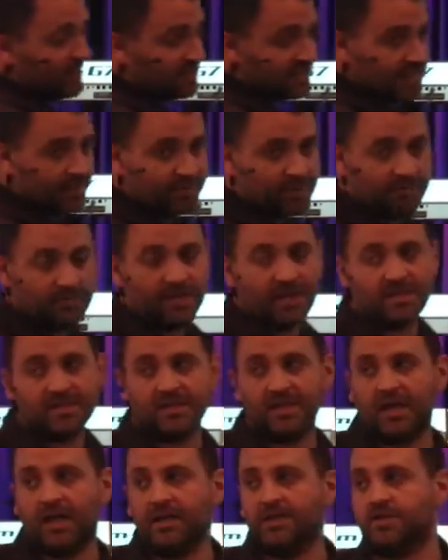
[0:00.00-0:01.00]
accepted
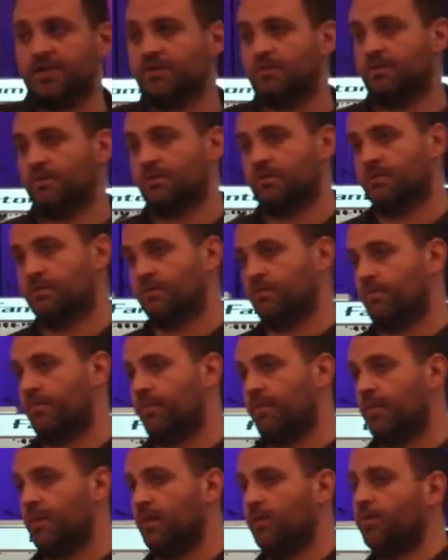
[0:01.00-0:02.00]
because that I do.
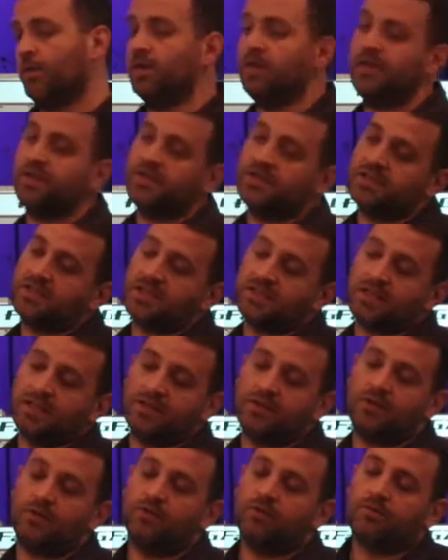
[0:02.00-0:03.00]
Religion says I
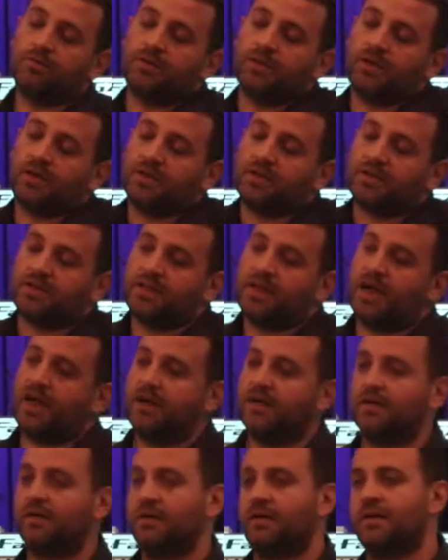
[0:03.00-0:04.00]
do, and because of
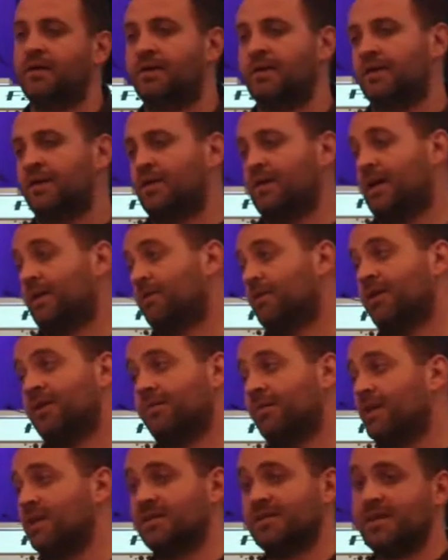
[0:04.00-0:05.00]
that, I'm going
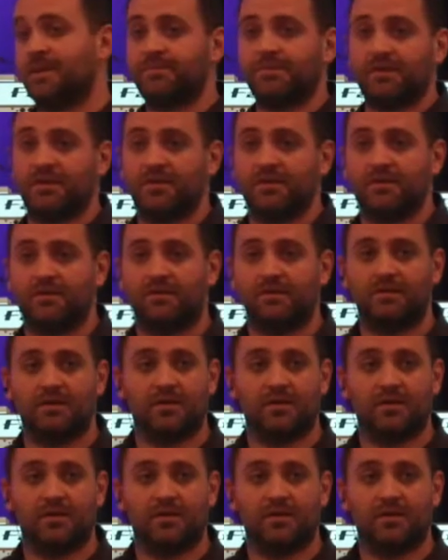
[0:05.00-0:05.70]
to be accepted.